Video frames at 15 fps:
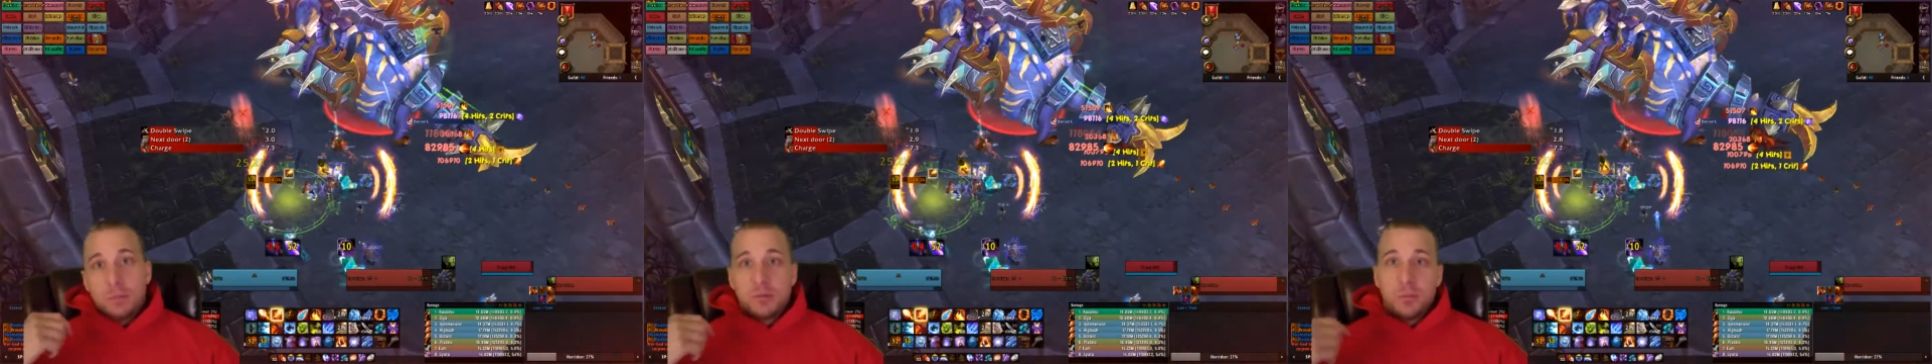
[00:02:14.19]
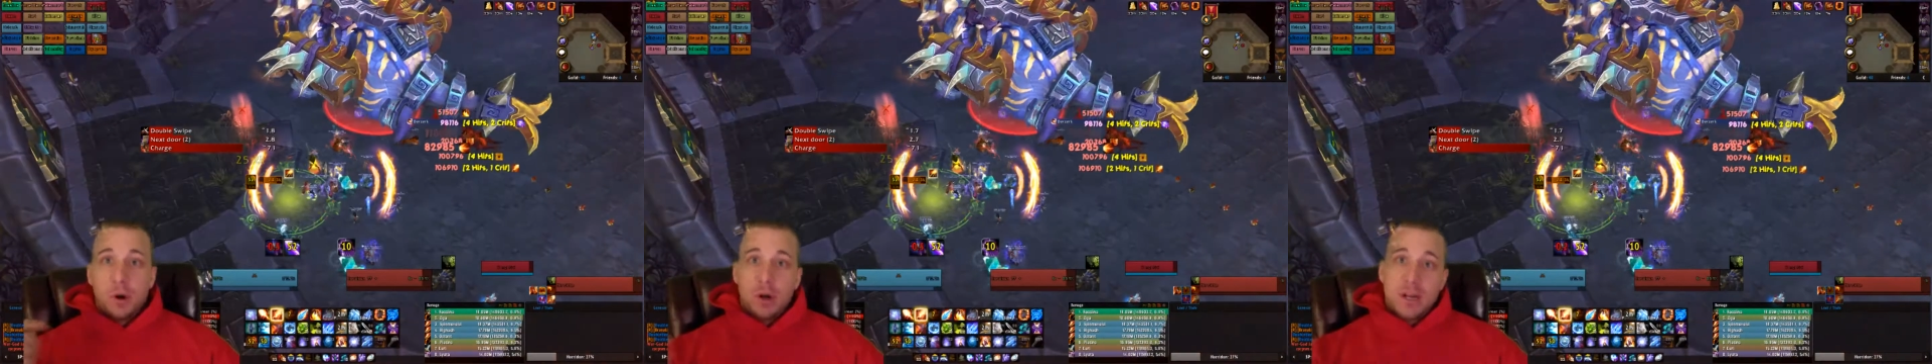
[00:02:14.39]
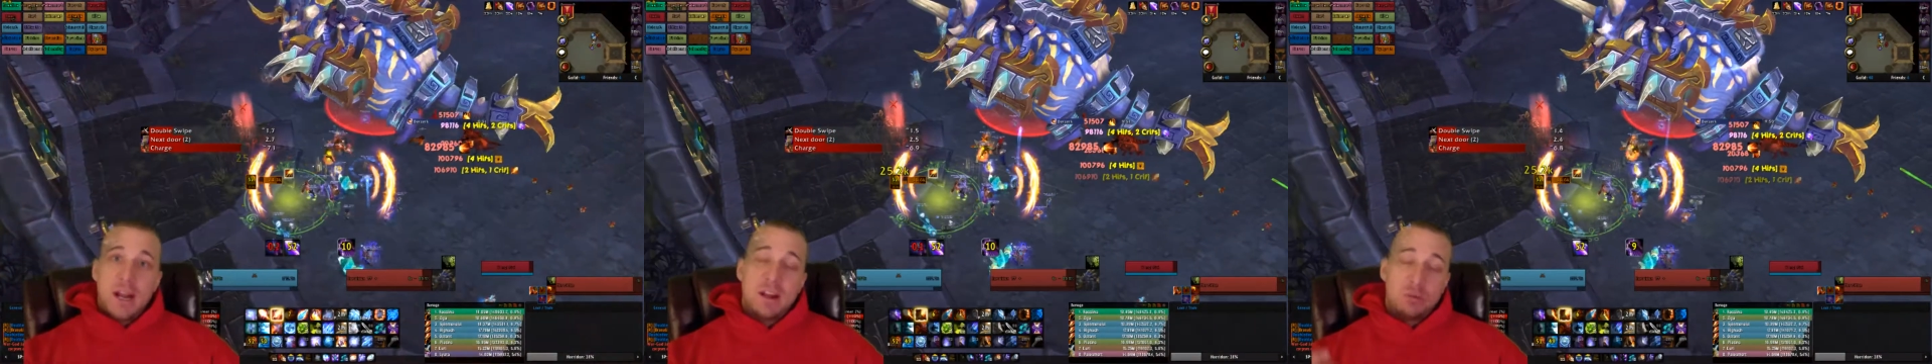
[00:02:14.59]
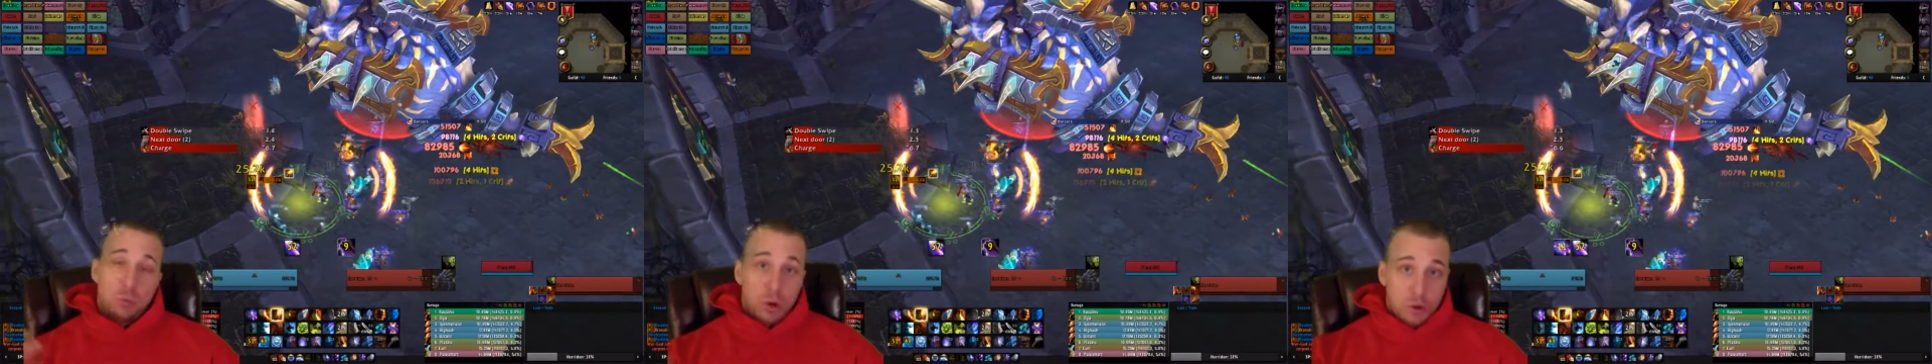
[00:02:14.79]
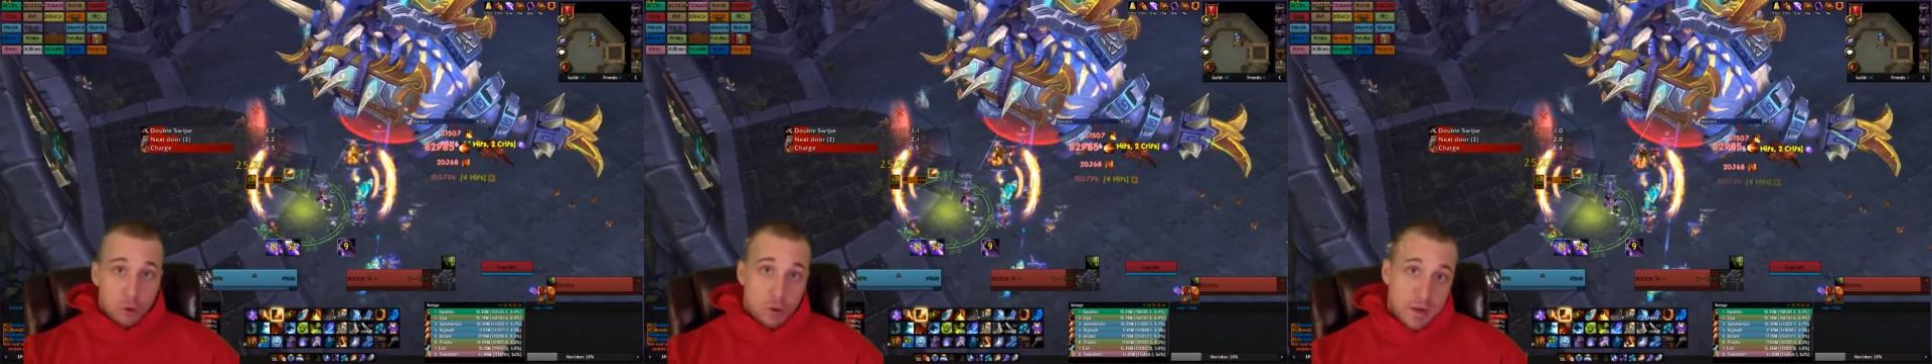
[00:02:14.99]
spawning ads,
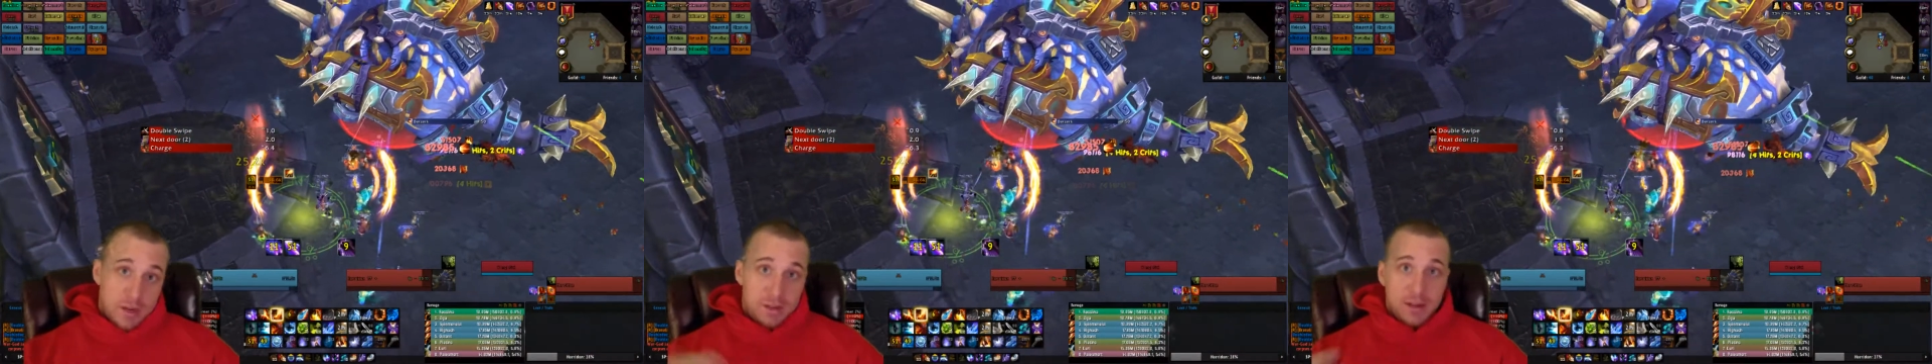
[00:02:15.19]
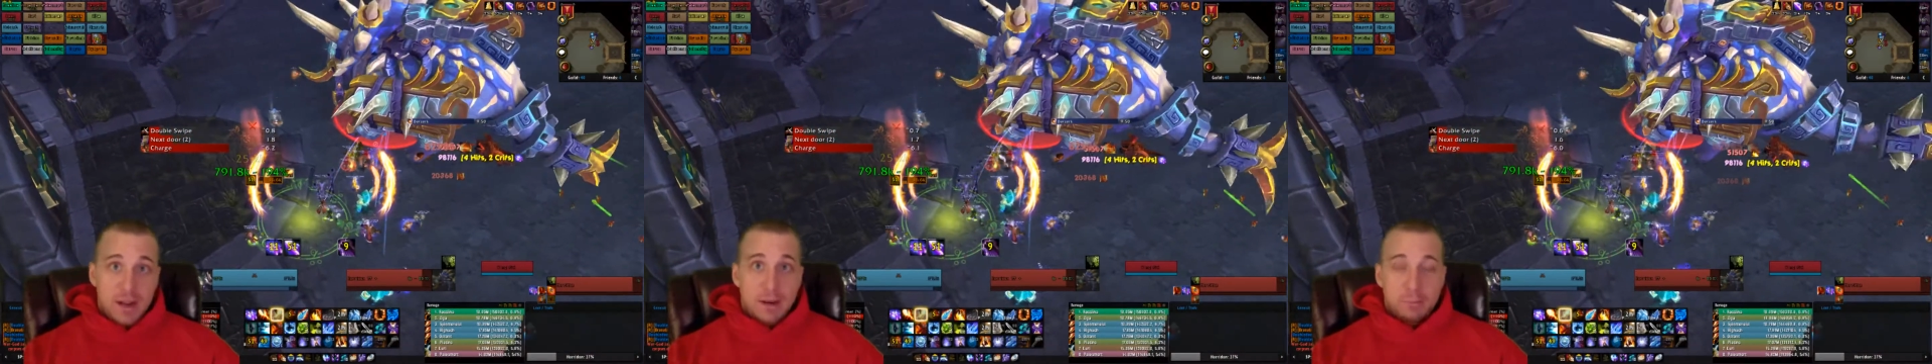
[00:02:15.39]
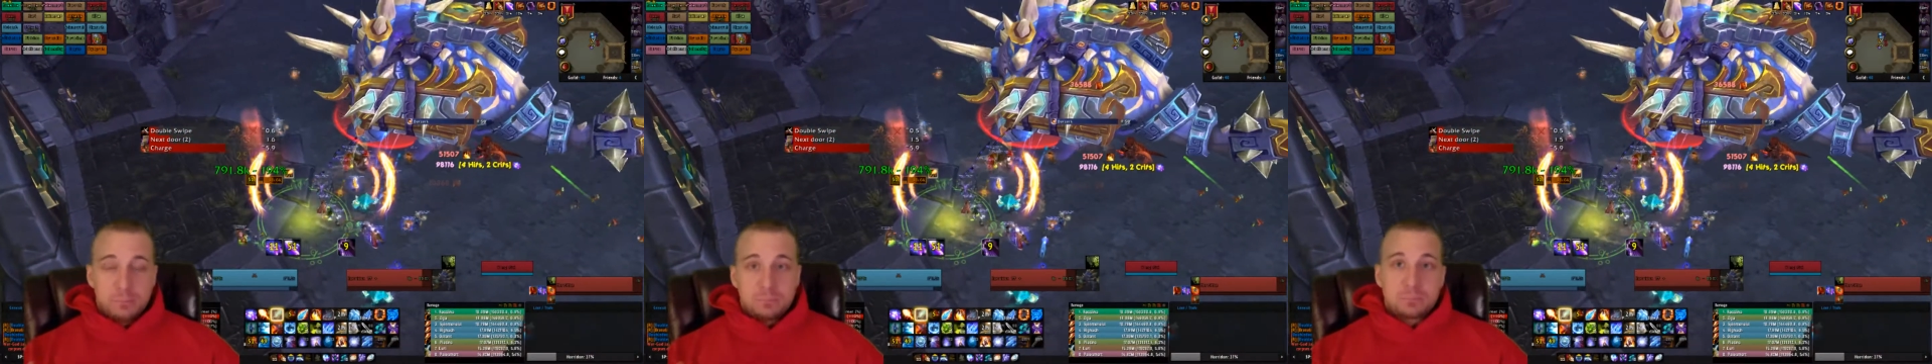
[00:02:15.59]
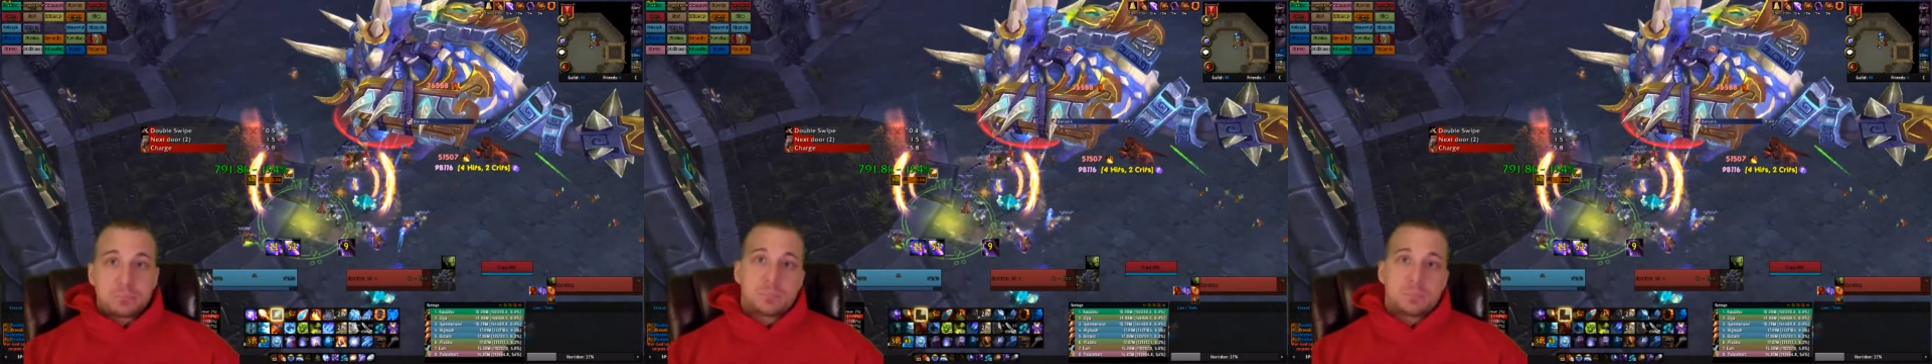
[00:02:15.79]
1 door at a time.